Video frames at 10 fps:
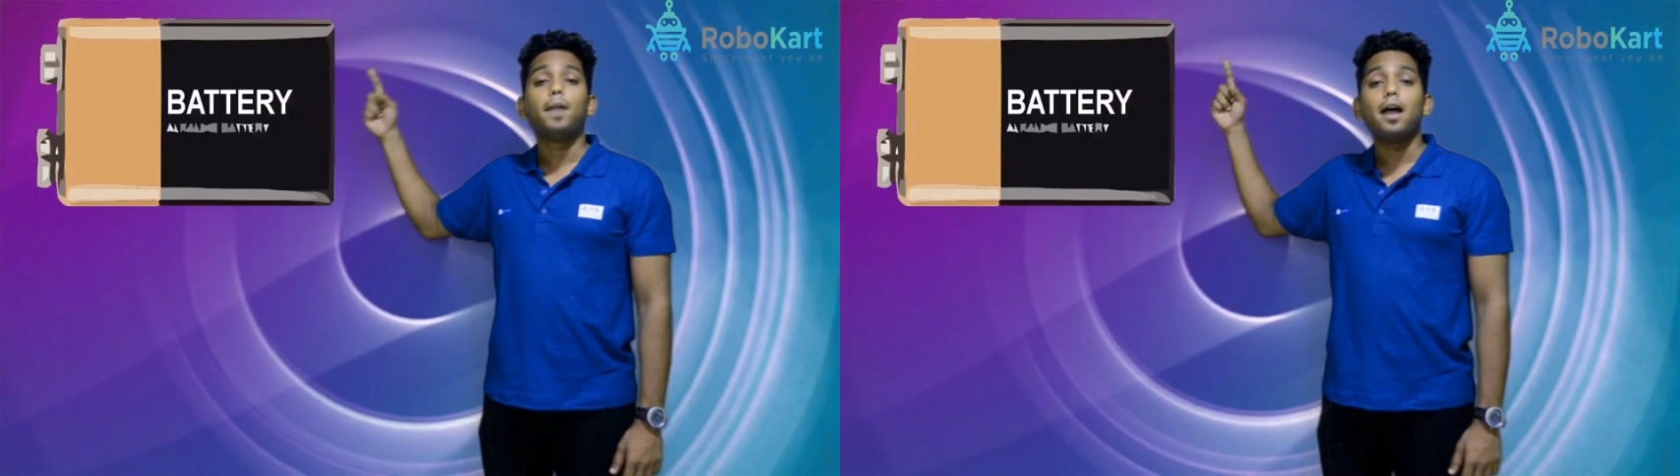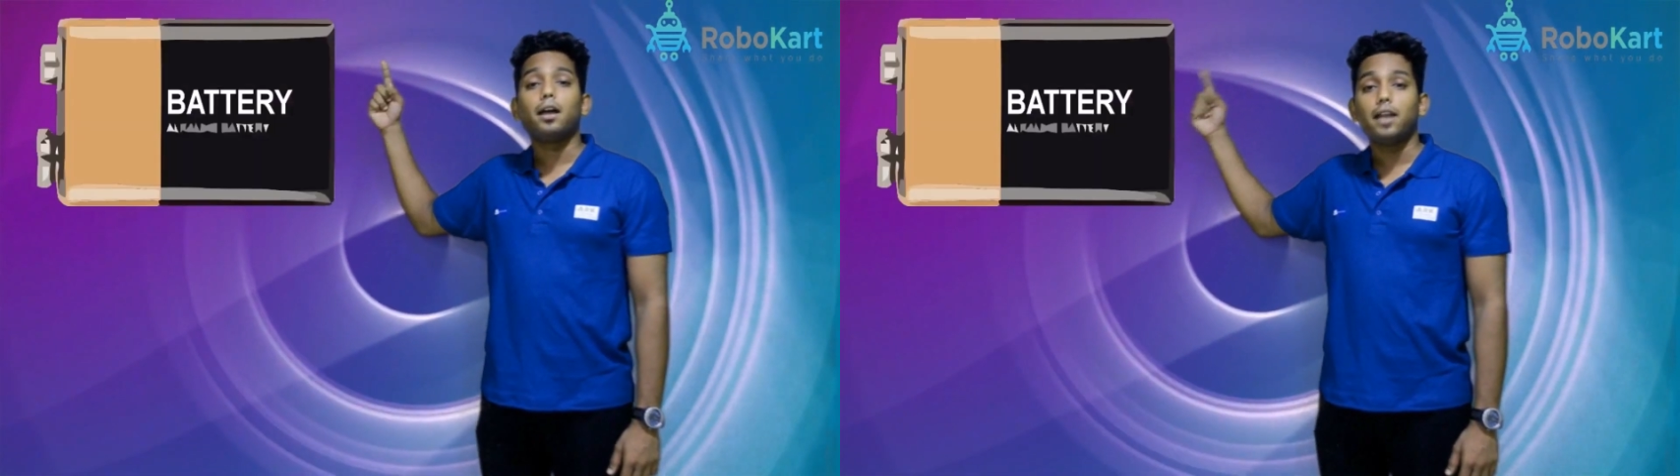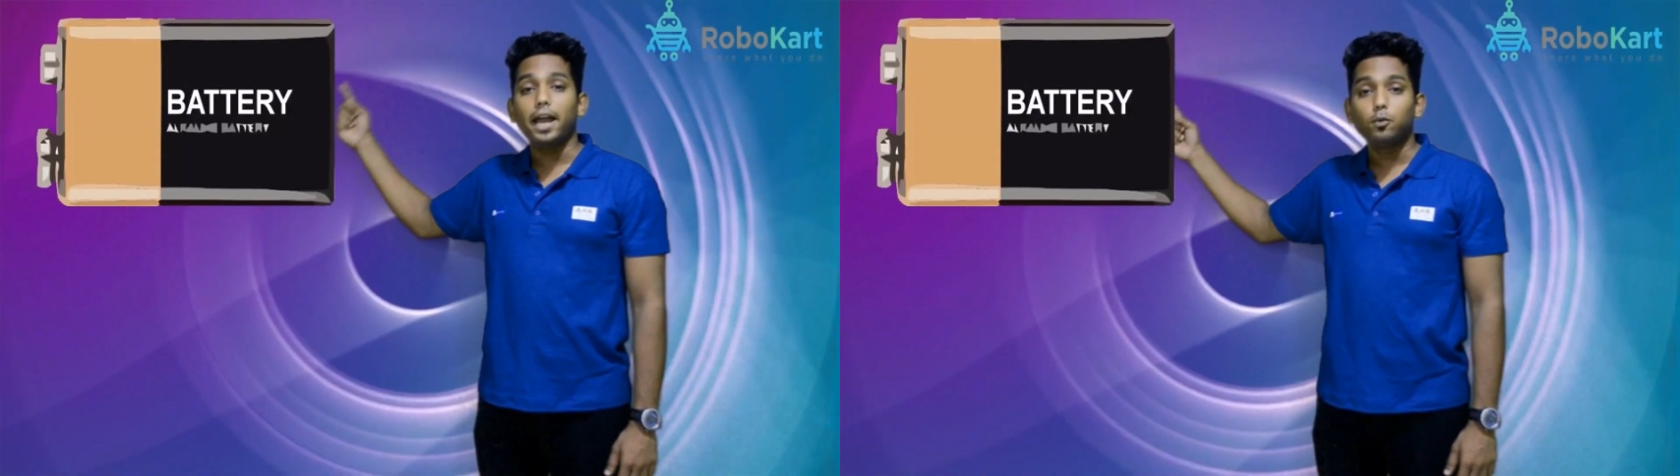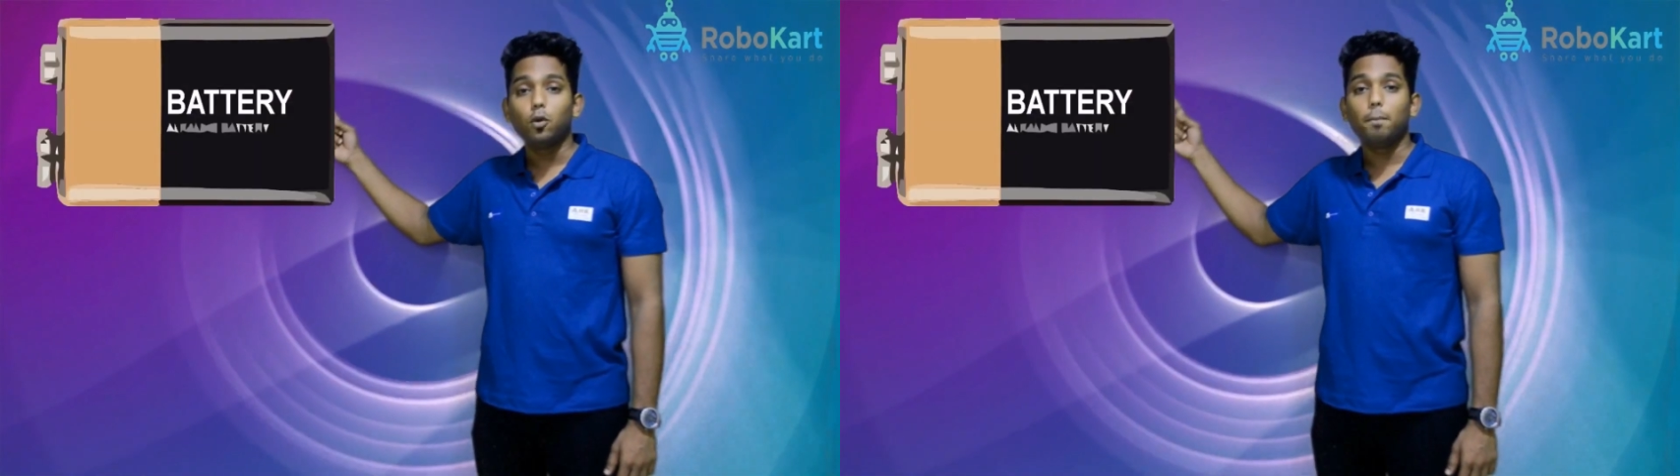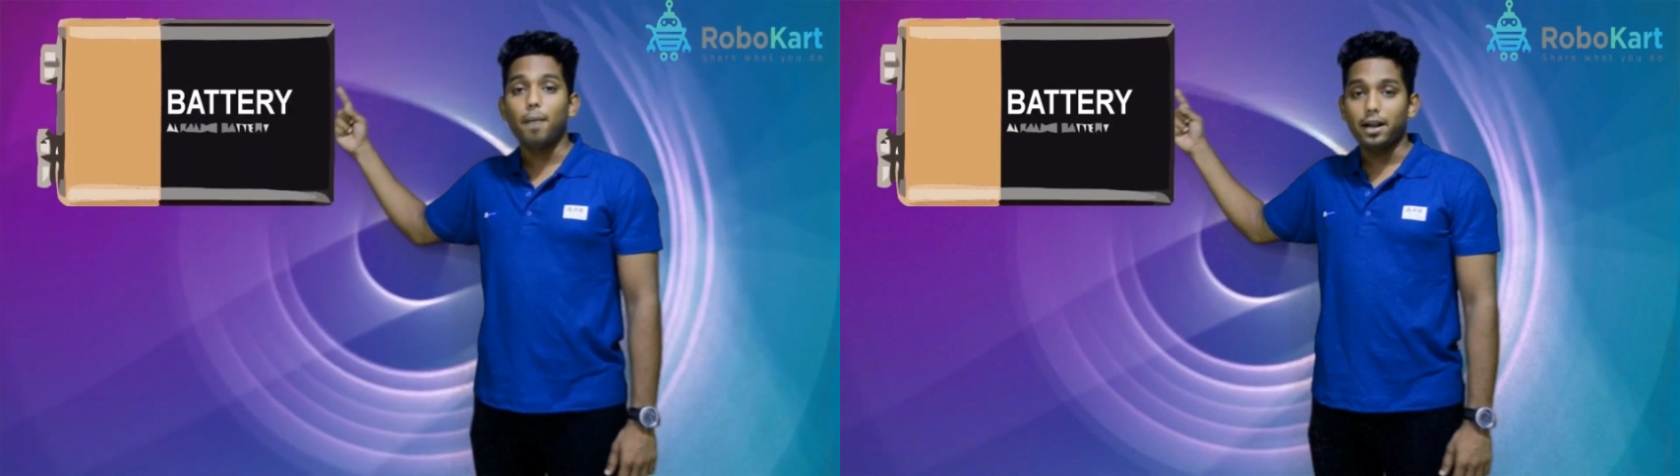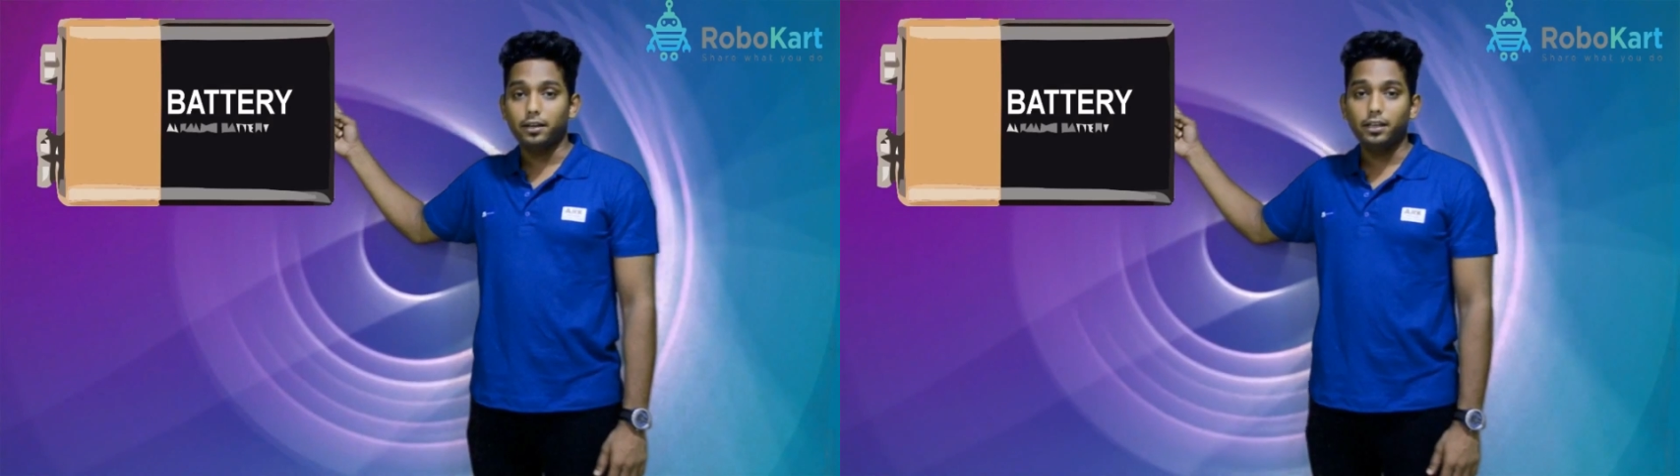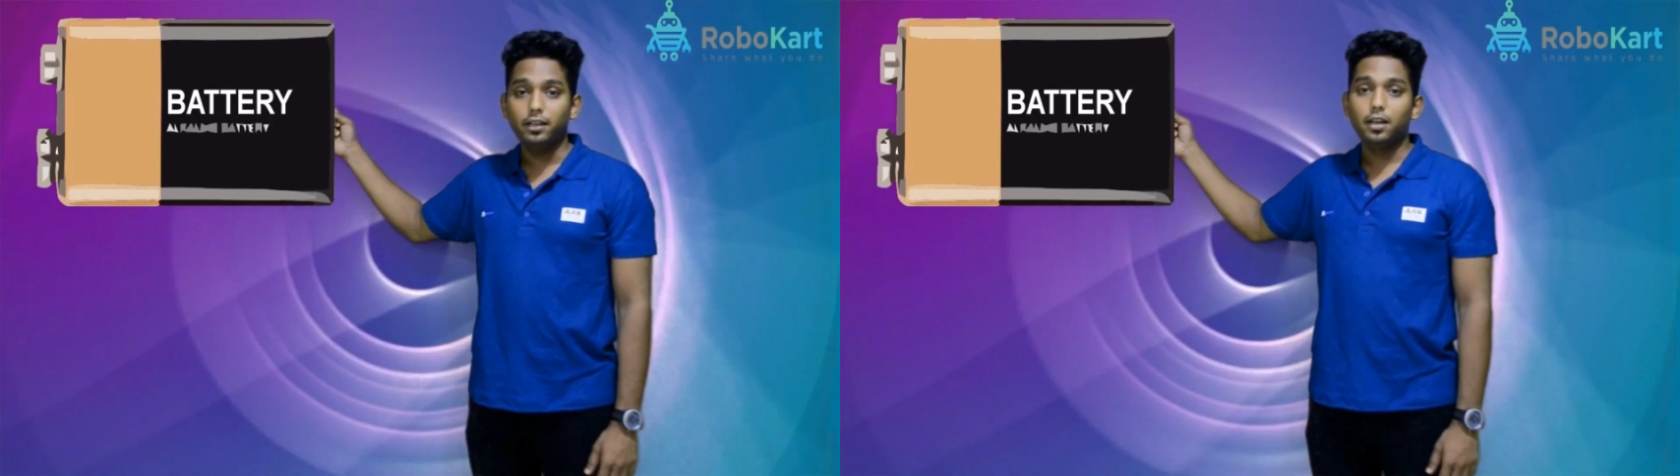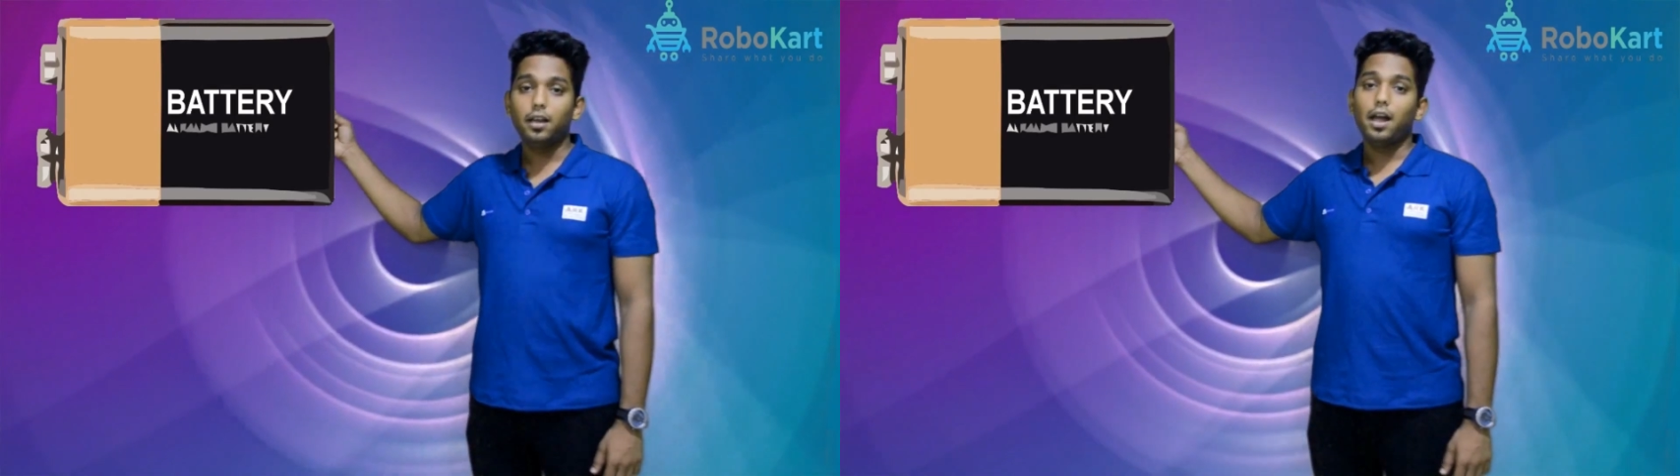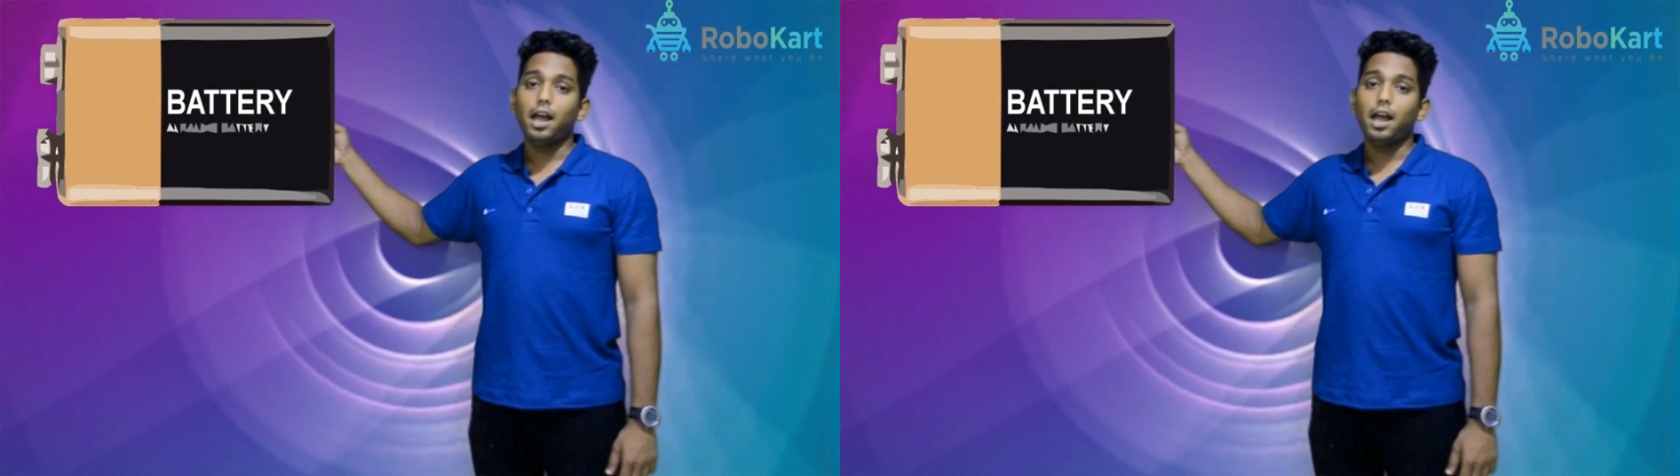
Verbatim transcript: 9 volt battery.